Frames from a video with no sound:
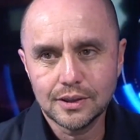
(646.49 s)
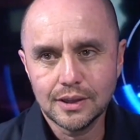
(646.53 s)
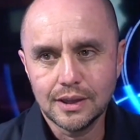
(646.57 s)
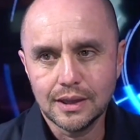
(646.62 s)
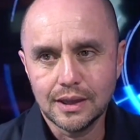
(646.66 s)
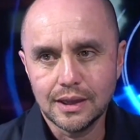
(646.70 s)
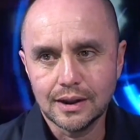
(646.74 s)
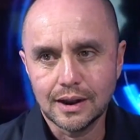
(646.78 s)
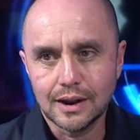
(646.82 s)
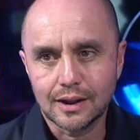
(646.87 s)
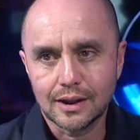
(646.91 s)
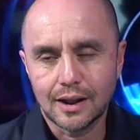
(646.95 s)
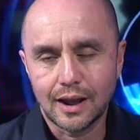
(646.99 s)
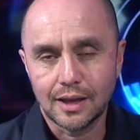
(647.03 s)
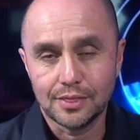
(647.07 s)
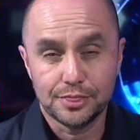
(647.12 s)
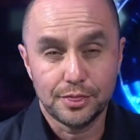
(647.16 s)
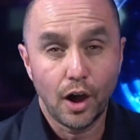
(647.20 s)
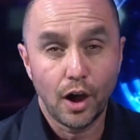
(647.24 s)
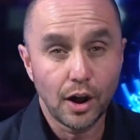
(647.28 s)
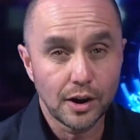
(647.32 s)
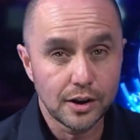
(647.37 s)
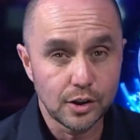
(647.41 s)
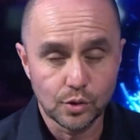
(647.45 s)
It, I, I,
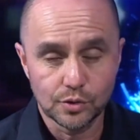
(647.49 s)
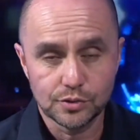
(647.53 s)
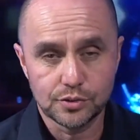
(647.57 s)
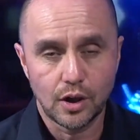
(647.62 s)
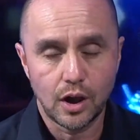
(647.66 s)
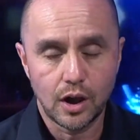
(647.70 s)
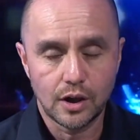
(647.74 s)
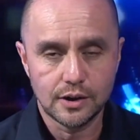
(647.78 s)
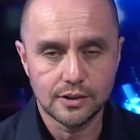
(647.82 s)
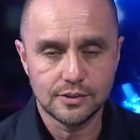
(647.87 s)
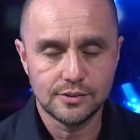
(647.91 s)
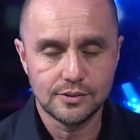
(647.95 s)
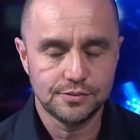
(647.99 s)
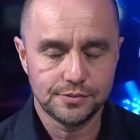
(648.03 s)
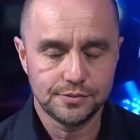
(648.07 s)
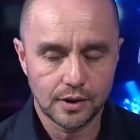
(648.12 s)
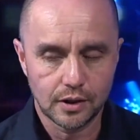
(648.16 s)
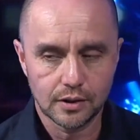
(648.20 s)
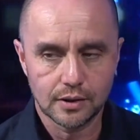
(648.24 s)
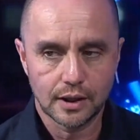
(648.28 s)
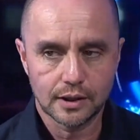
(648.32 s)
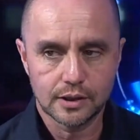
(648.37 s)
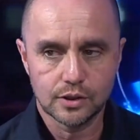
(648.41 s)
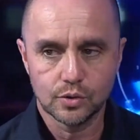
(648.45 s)
thought he was honest. He
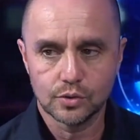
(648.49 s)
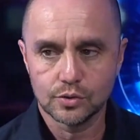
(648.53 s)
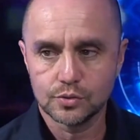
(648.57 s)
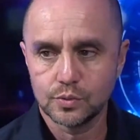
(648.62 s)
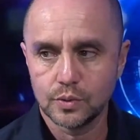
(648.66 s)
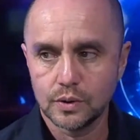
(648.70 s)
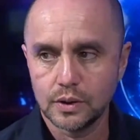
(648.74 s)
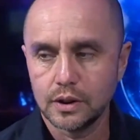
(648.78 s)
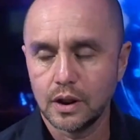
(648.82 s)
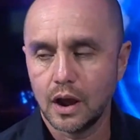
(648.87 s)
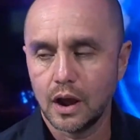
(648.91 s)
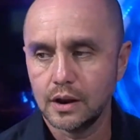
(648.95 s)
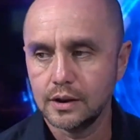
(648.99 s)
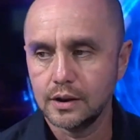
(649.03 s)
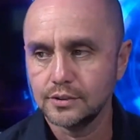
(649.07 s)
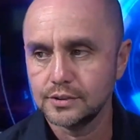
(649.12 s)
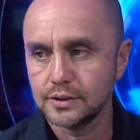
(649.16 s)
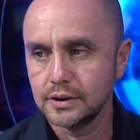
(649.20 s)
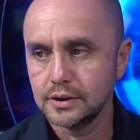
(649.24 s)
felt like he was really honest.